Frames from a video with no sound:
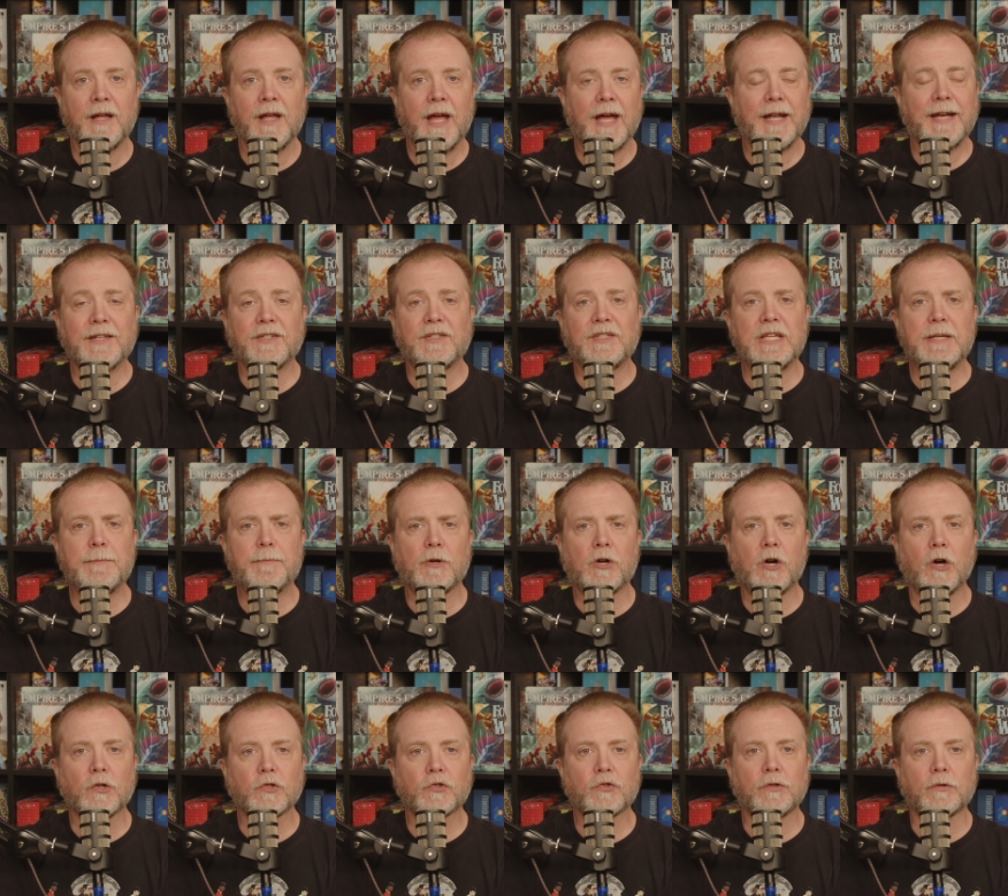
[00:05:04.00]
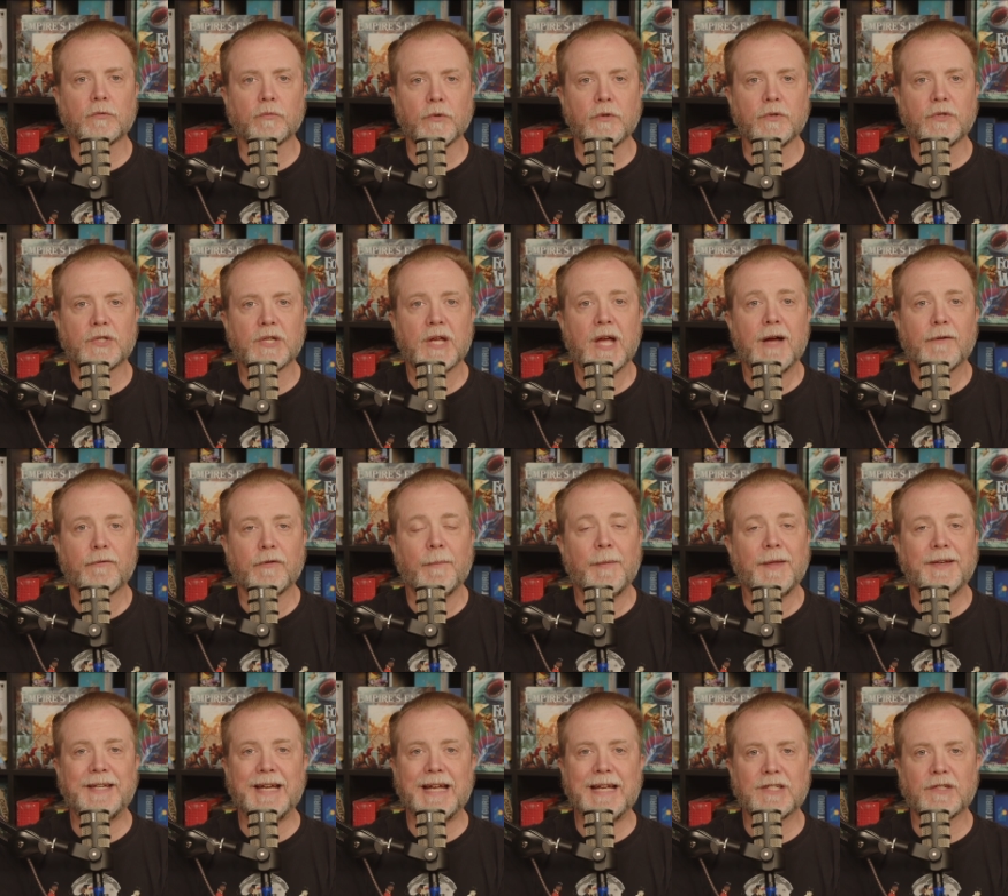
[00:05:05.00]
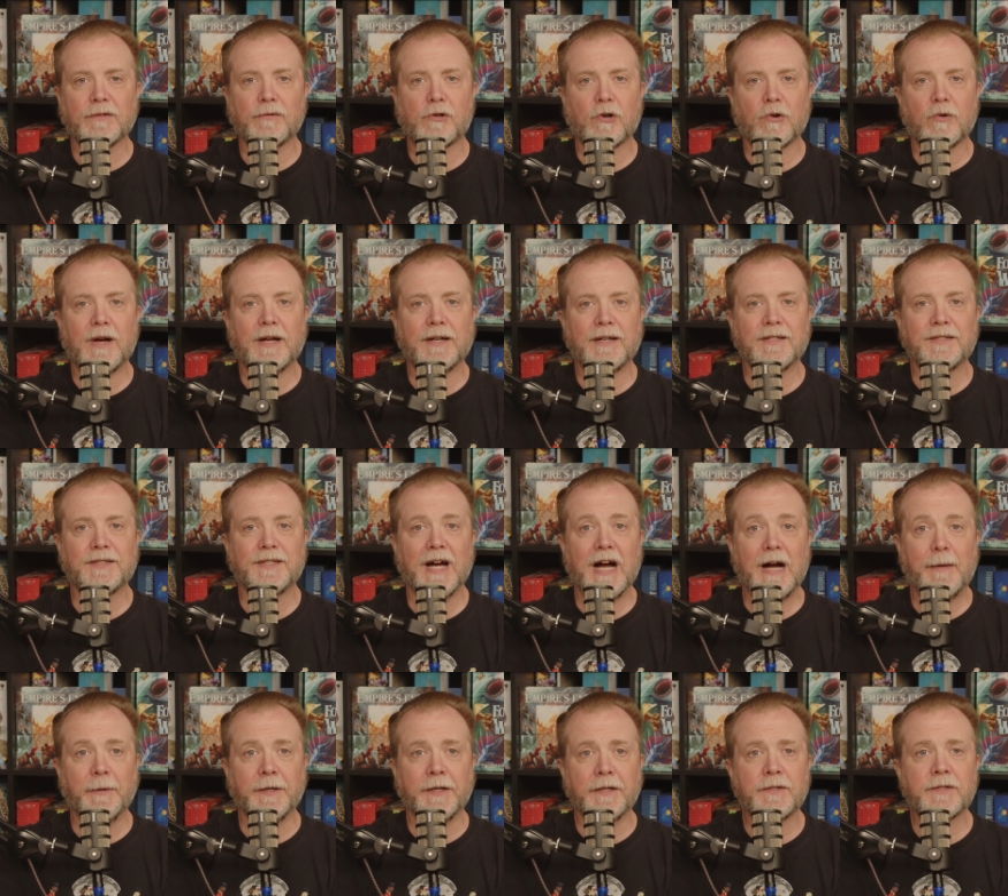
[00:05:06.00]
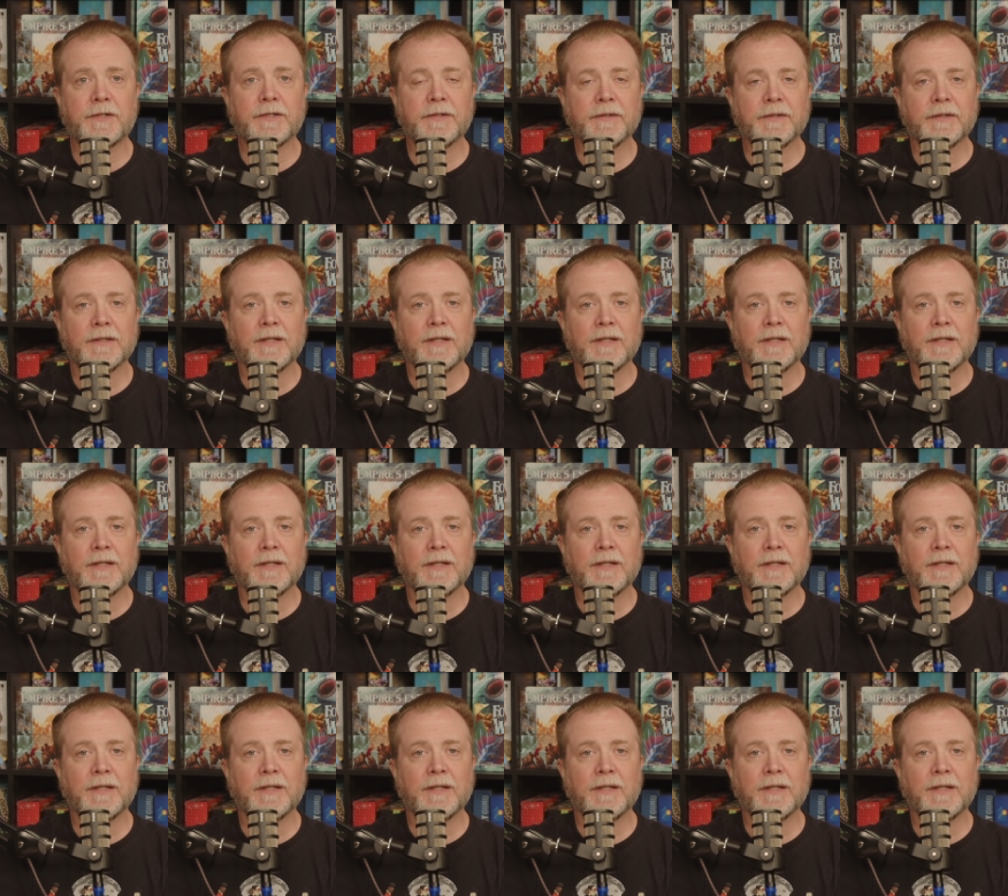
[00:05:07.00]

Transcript: and has deep cultural roots from the days of Korani's dominance.